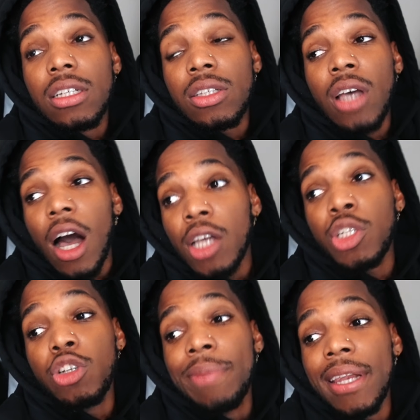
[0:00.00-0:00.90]

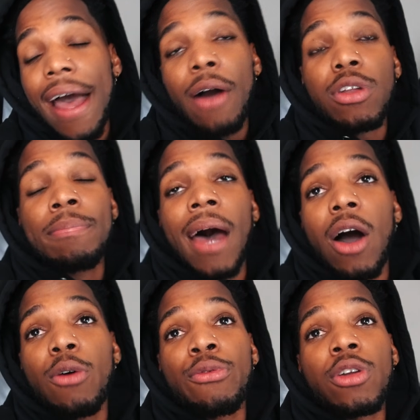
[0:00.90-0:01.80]
Zosh, you've been out and
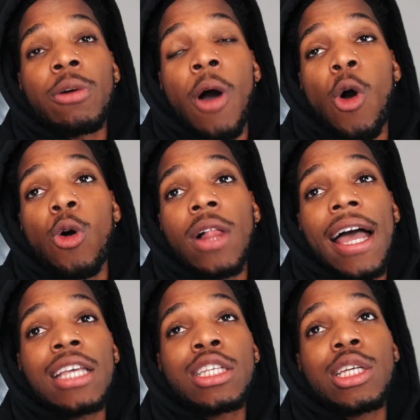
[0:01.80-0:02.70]
about for the whole
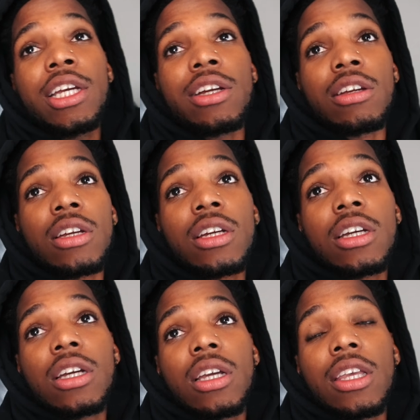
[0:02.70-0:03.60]
last year.
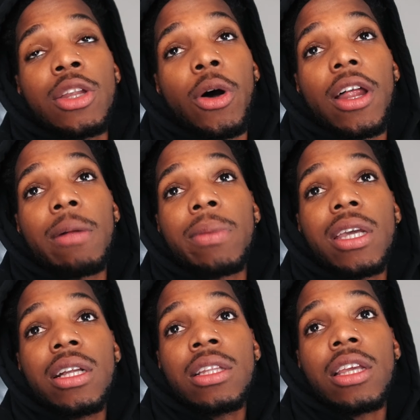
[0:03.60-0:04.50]
You know what I
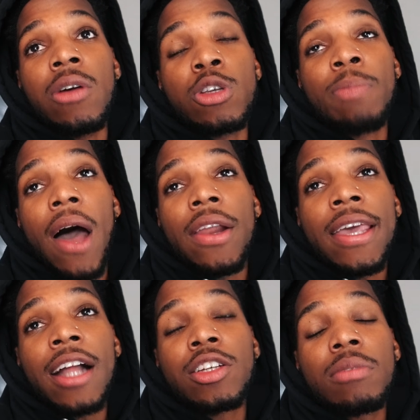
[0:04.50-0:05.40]
mean? It was bound to
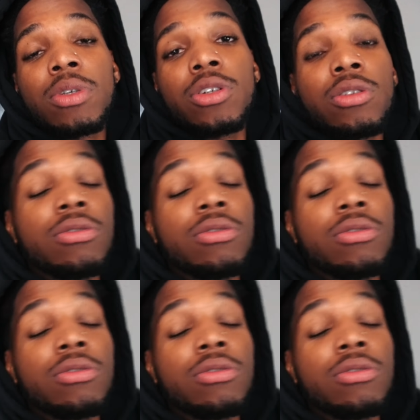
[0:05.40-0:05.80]
catch up to you.